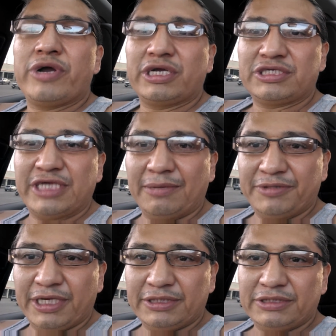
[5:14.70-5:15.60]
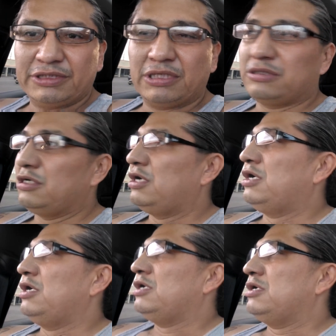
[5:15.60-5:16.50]
Accept it.
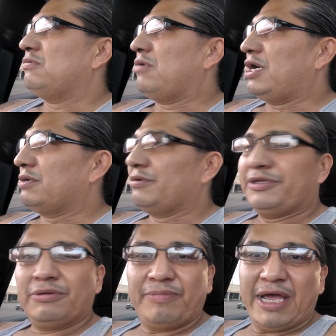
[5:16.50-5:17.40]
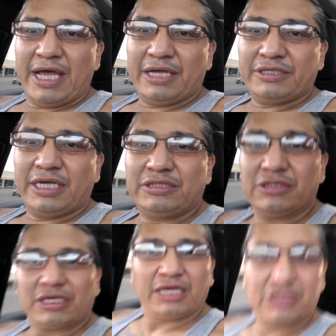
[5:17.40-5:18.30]
Walk with the path that
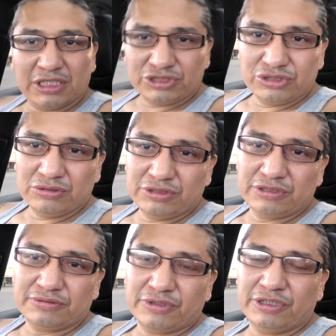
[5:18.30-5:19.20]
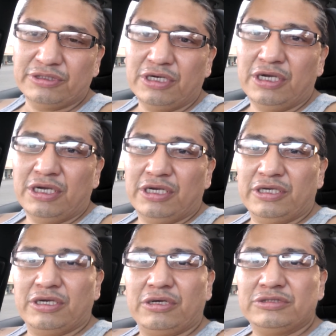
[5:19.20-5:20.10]
Tenkashla chooses for you.
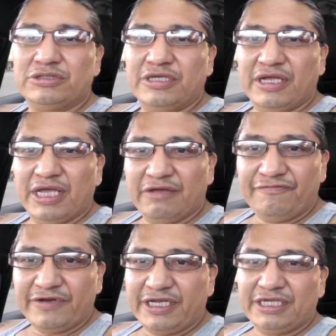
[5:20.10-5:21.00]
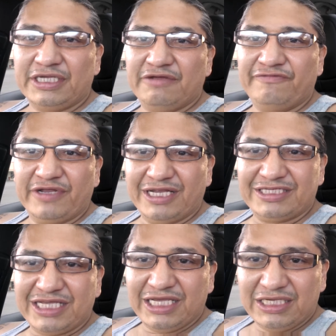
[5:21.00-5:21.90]
If it
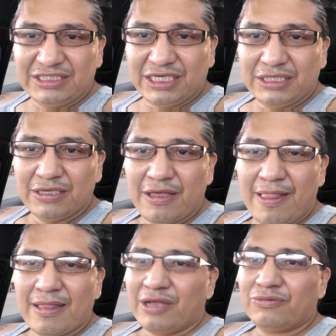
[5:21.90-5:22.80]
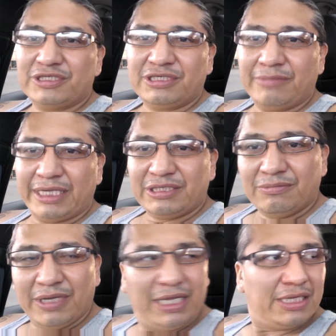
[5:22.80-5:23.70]
is easy, it wasn't meant to
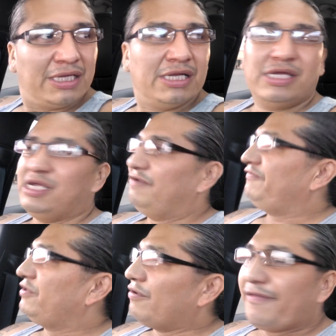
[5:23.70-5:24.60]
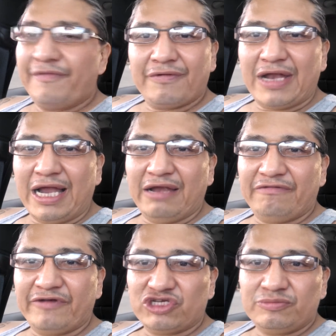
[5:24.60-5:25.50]
be. If you go through
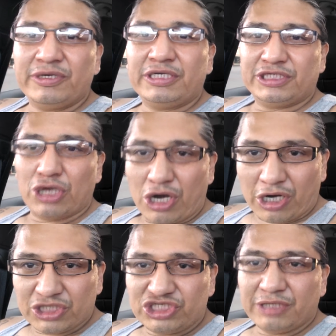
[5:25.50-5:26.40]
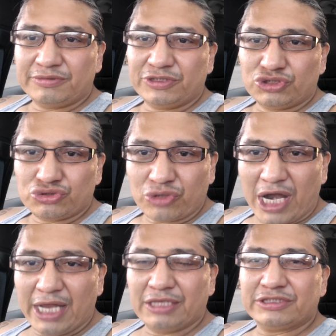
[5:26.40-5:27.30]
life experiencing hardships and
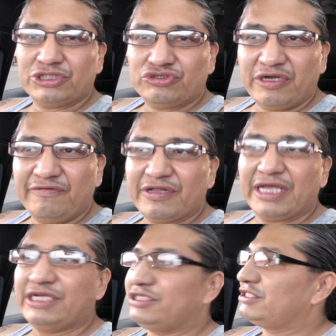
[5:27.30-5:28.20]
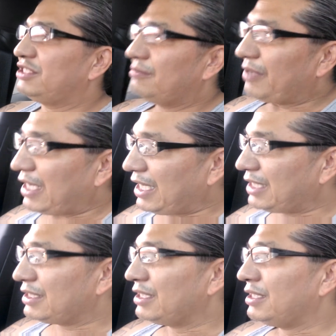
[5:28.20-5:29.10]
trials and tribulations and pain,